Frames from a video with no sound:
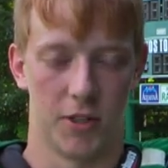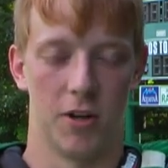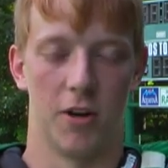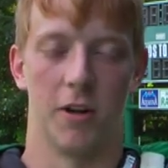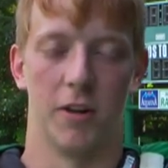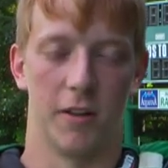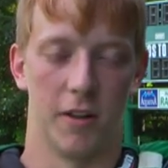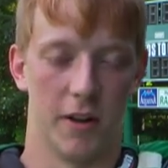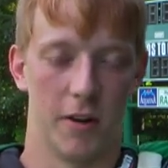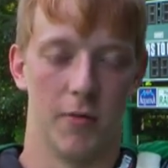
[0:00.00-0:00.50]

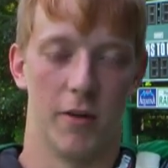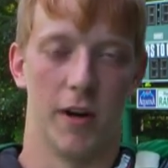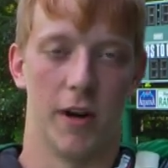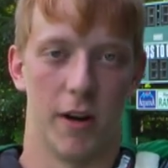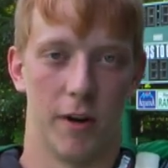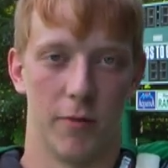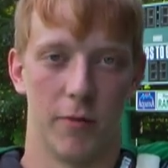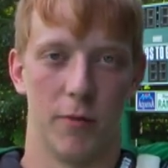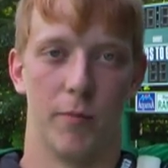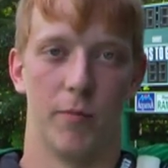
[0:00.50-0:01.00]
Certainly.
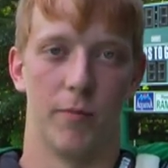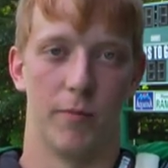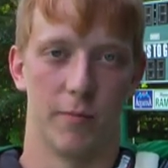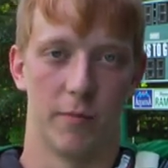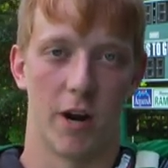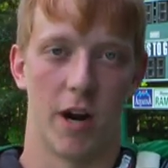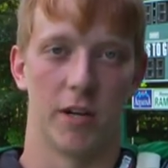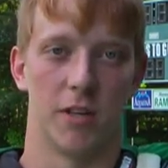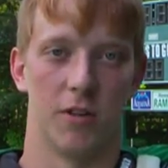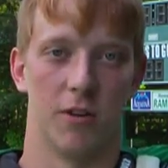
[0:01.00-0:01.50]
We
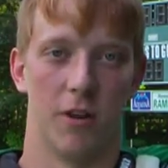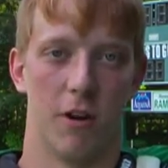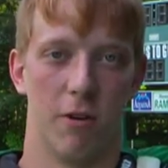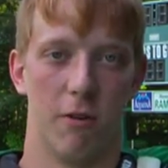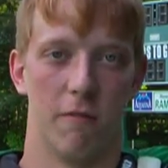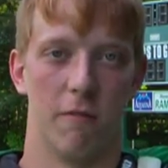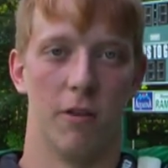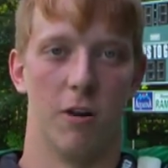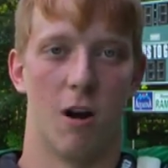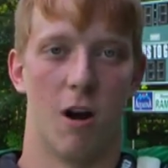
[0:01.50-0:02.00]
practiced a
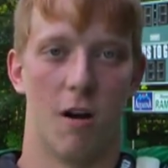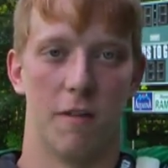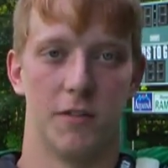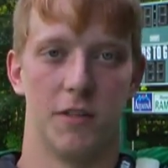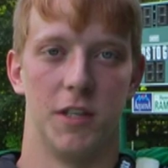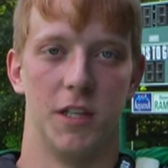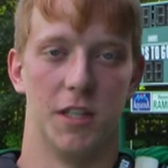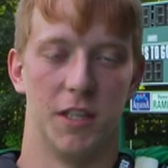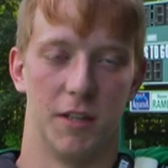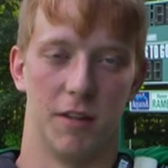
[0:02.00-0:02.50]
lot over the
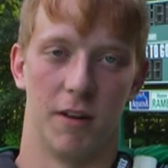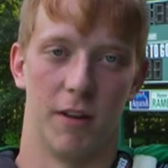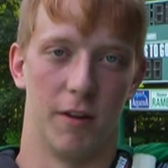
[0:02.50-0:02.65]
offseason.